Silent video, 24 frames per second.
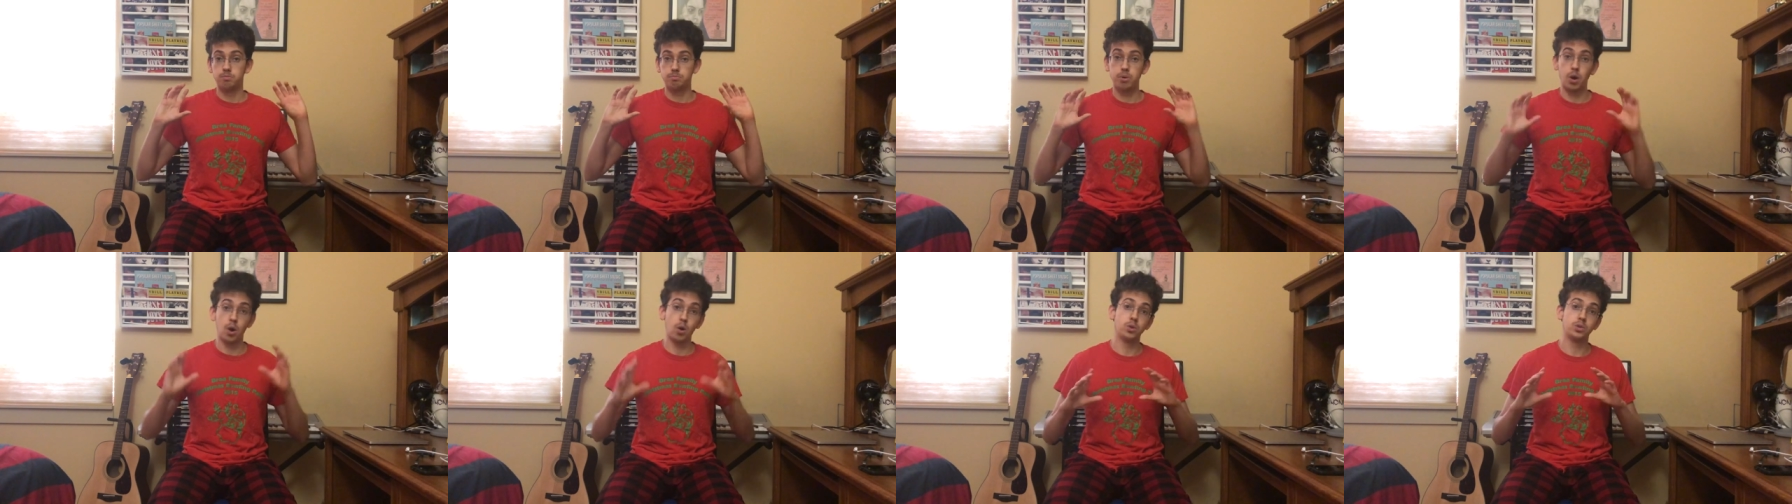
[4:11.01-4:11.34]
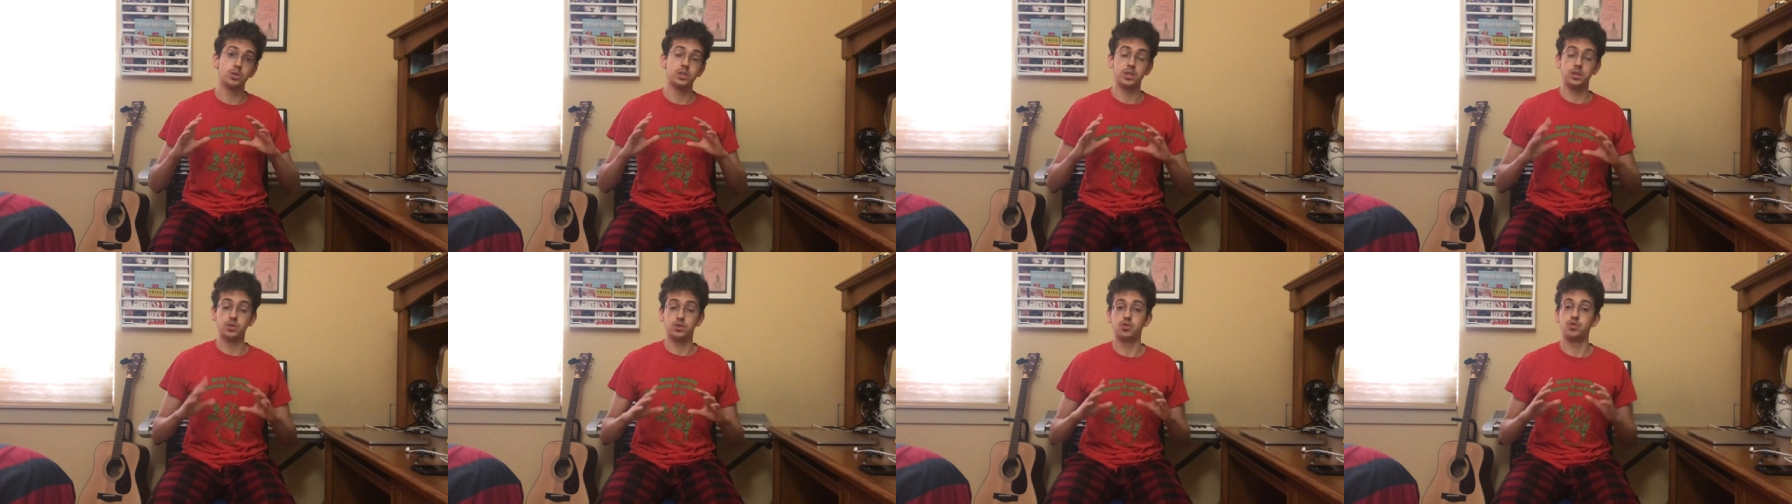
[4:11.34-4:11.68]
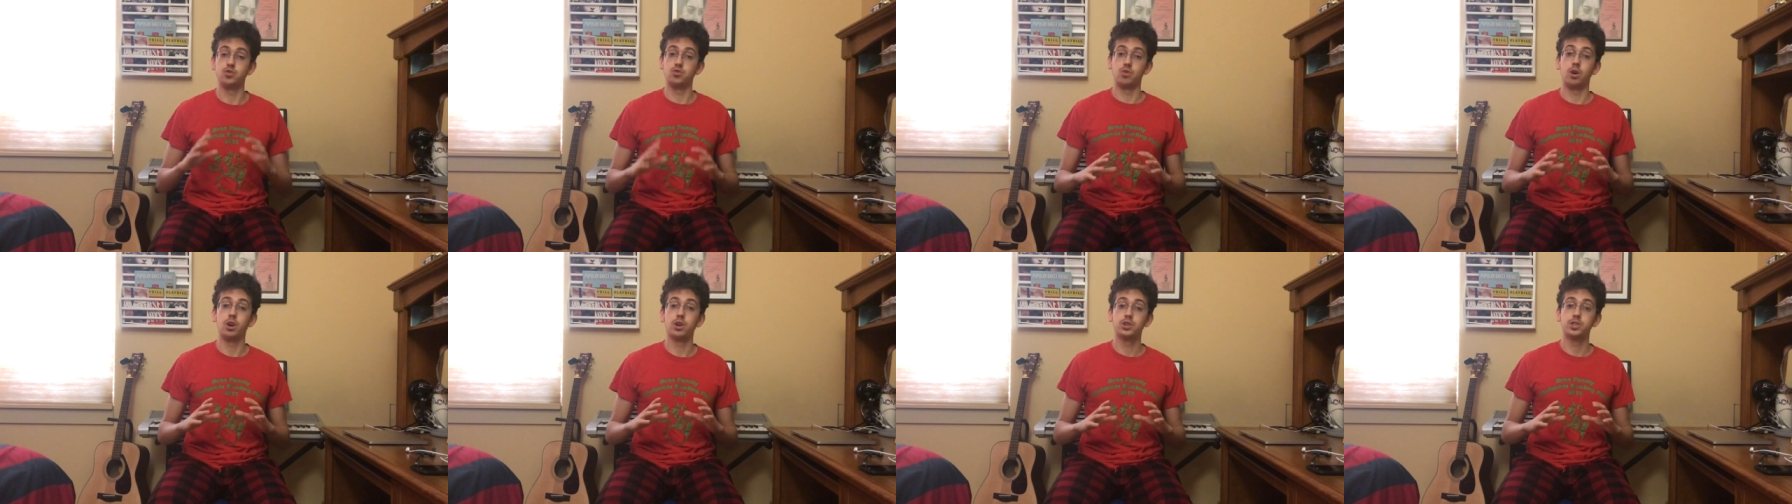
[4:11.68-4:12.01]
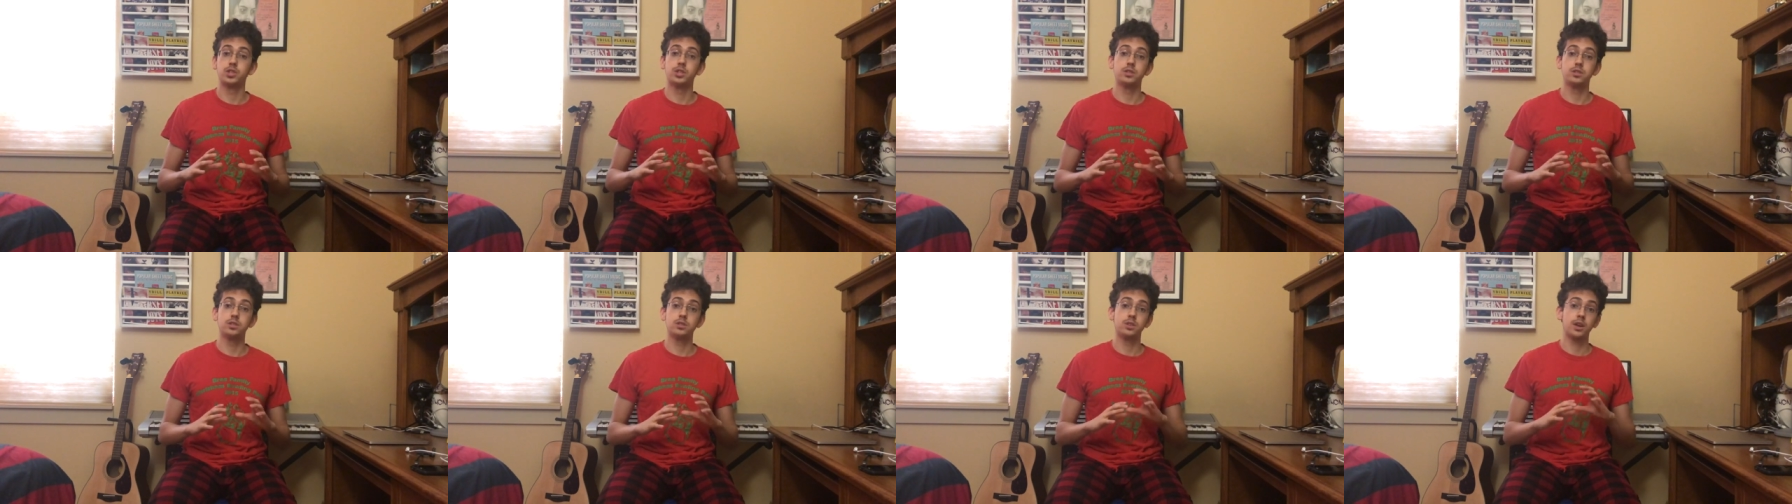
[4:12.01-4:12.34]
post
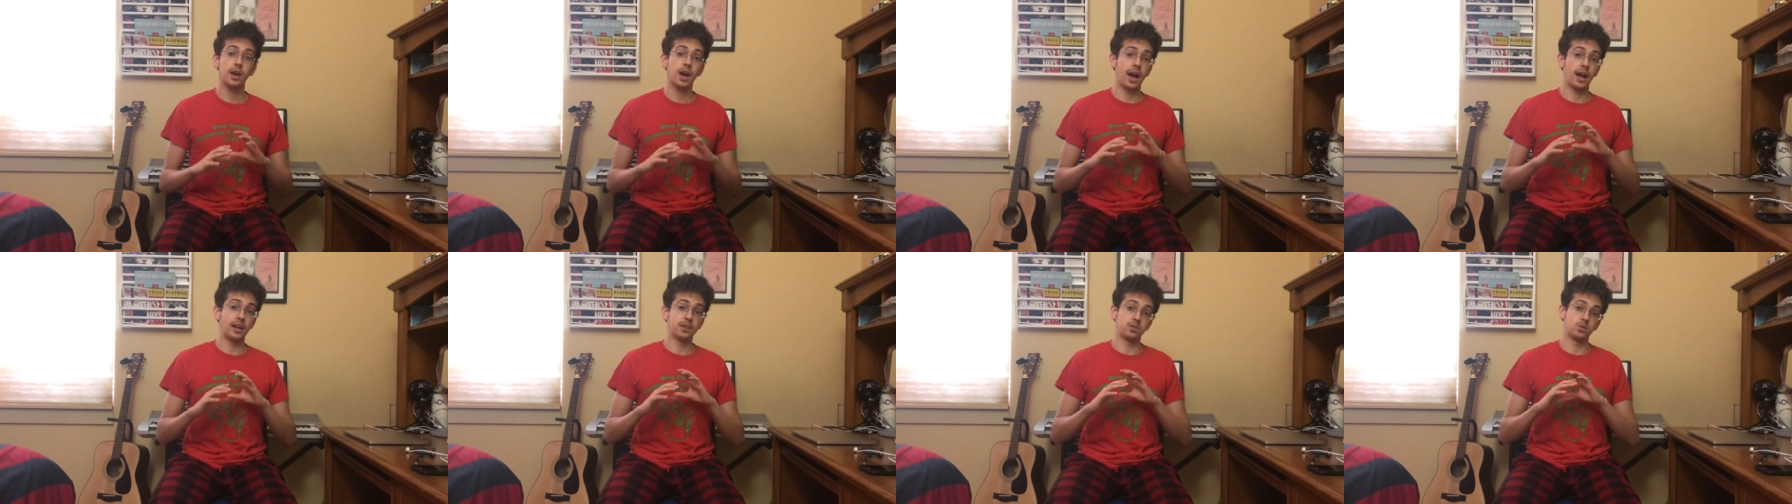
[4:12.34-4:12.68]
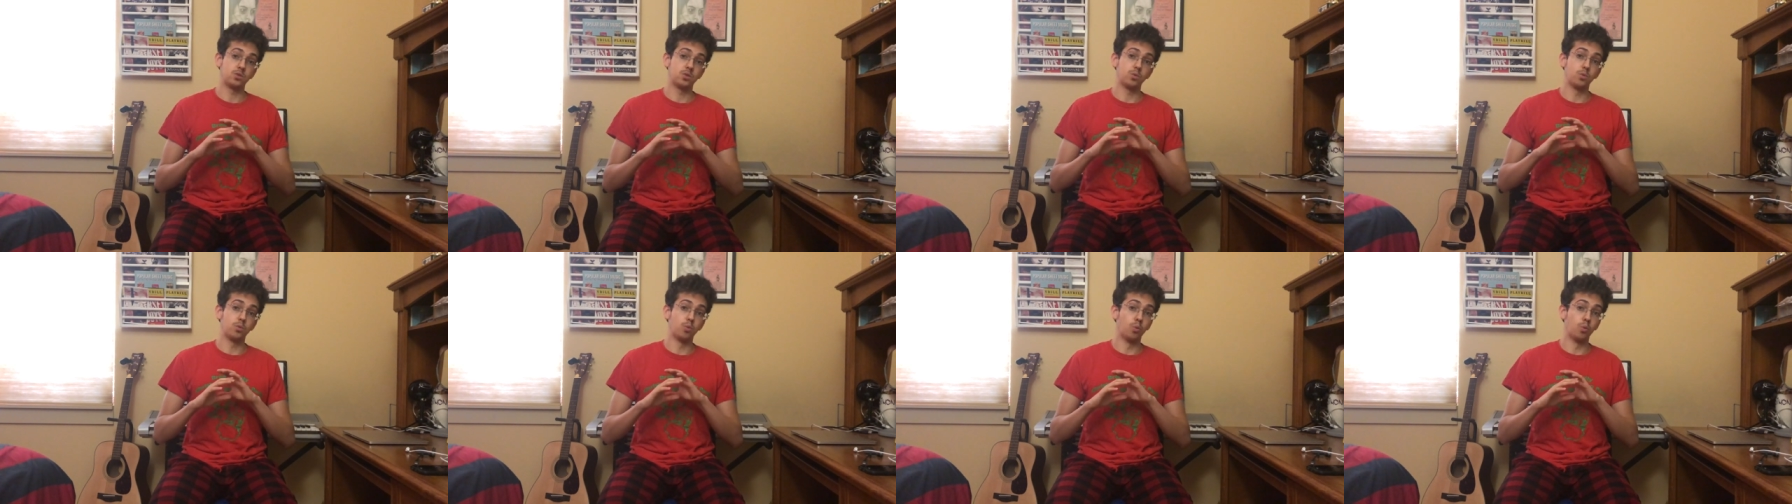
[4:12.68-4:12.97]
instructions as to